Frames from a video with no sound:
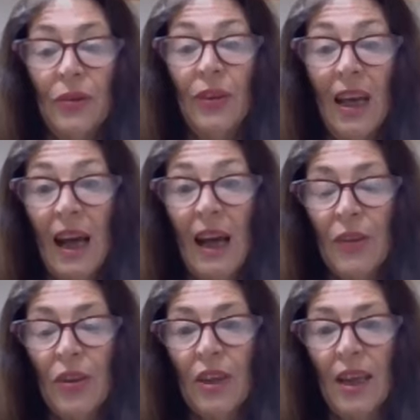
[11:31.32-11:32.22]
the
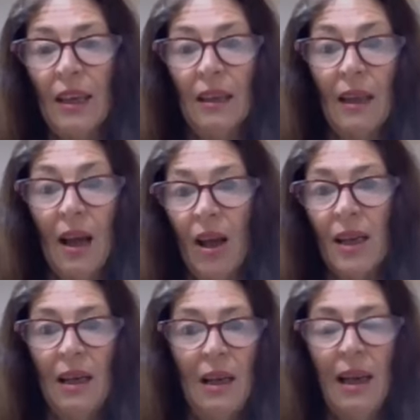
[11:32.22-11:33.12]
other thing
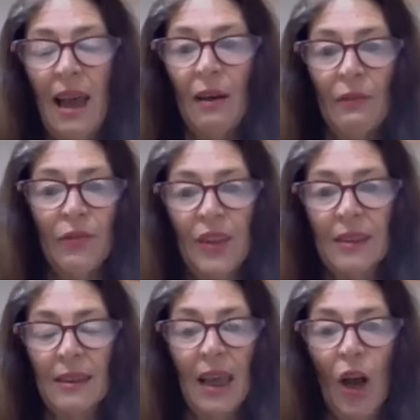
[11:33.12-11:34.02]
I love
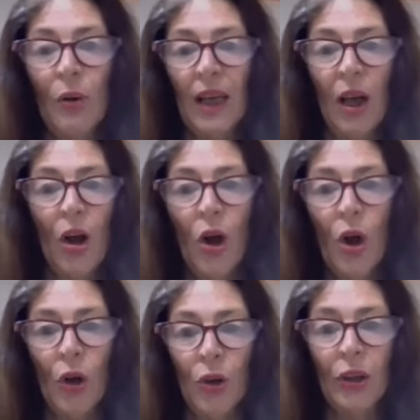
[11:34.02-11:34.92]
that's going
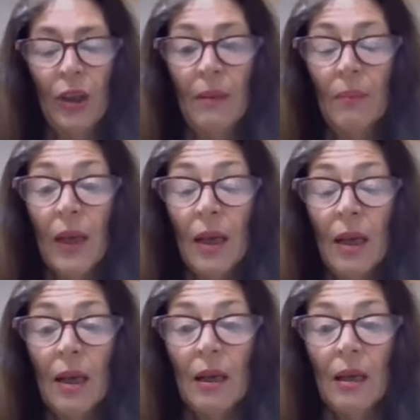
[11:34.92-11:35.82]
on.
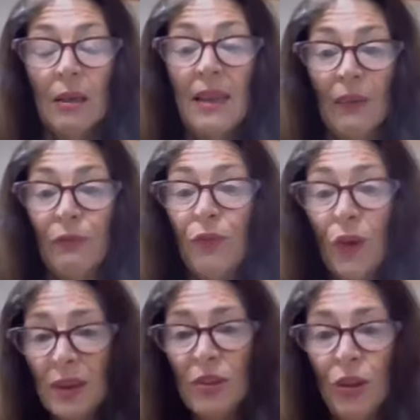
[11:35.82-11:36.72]
Now,
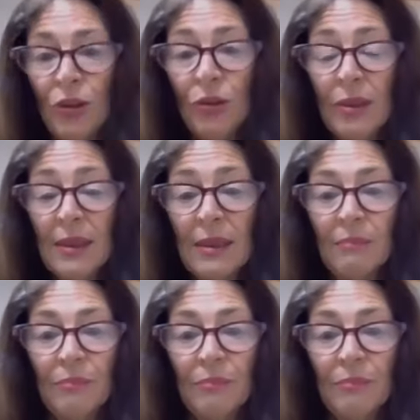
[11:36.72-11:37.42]
Fox News